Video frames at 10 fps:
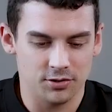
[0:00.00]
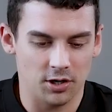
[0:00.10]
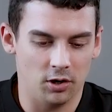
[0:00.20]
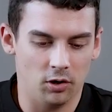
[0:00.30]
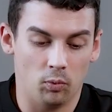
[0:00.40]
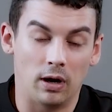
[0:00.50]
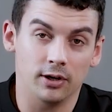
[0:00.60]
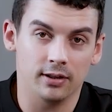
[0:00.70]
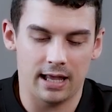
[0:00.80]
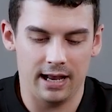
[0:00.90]
So one
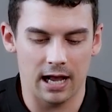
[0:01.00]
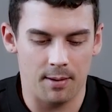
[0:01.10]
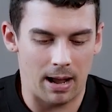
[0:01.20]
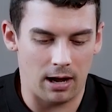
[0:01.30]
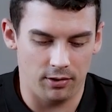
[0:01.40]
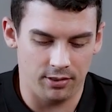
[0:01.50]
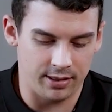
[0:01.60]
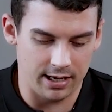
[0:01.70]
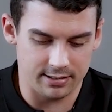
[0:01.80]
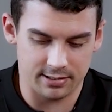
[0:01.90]
good thing about
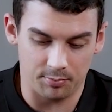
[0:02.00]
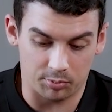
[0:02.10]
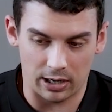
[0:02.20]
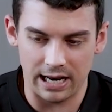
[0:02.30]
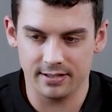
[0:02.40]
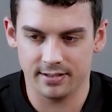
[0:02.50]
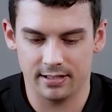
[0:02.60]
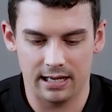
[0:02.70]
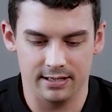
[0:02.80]
this brace